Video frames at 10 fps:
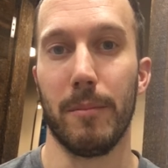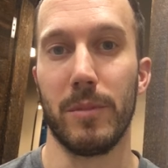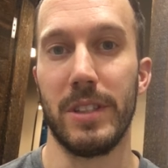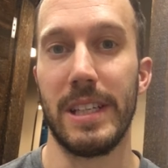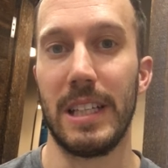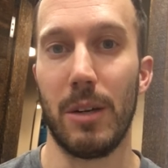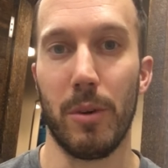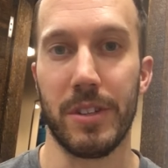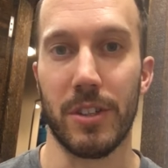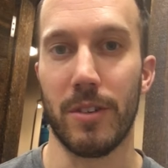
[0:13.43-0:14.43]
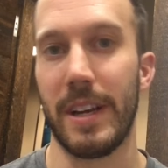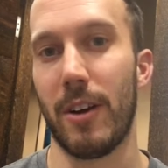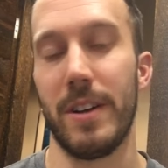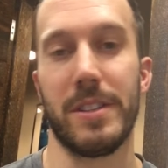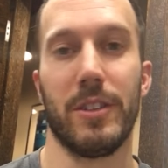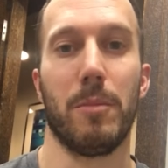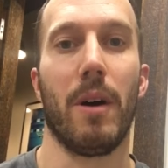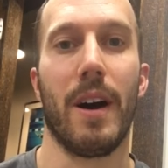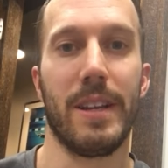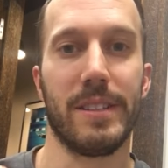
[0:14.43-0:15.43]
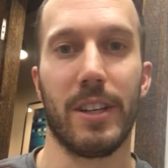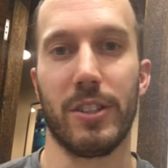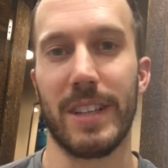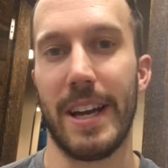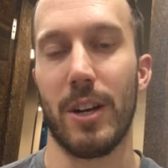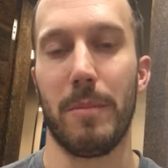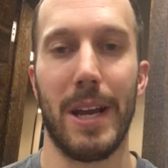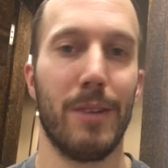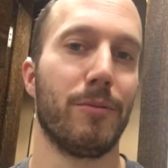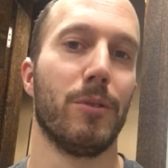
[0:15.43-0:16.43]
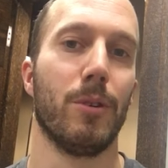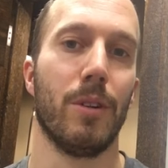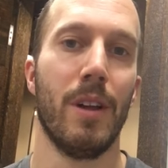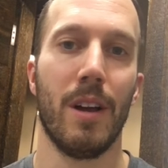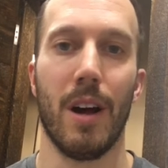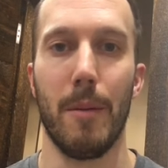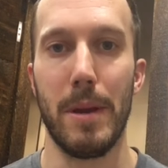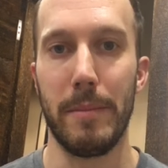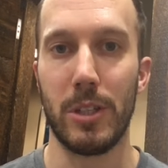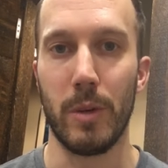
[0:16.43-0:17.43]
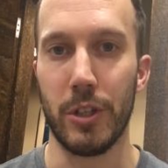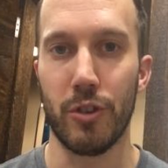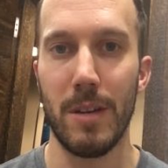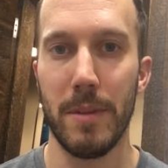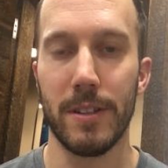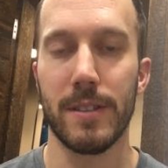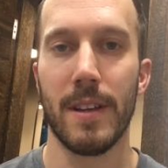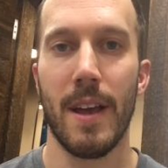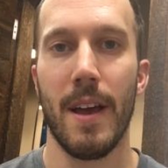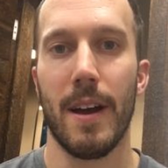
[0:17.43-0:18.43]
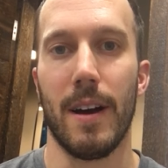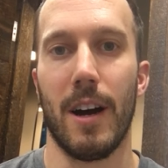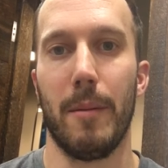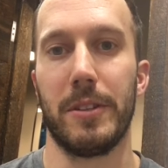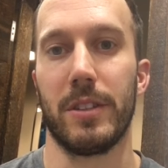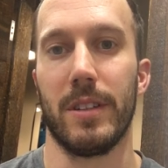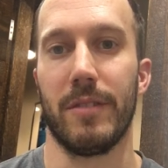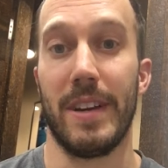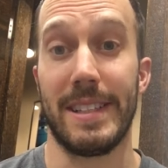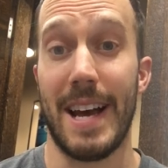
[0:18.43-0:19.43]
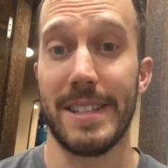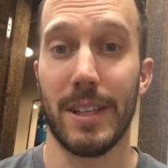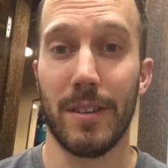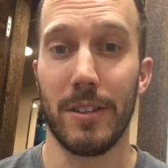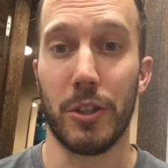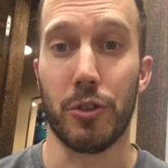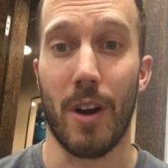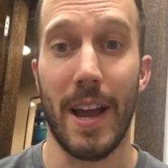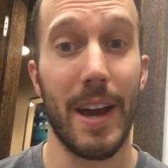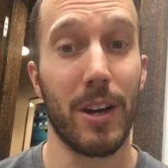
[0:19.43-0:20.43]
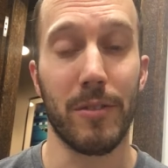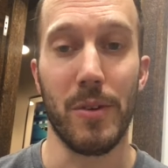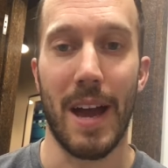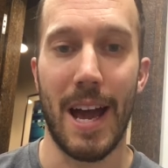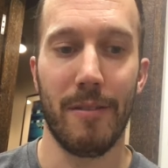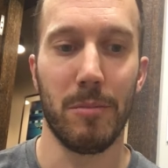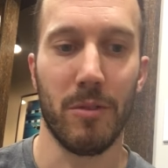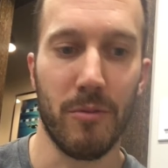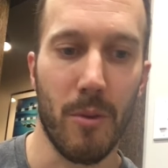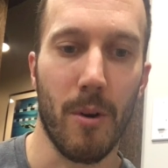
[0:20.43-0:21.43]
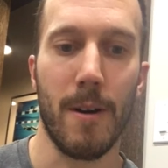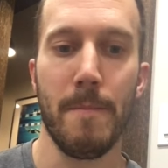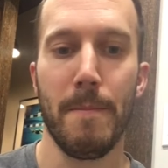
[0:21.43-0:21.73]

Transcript: dealing with certain areas in their bodies that are tight or painful in between treatments. It's a fantastic thing to try out if you haven't before.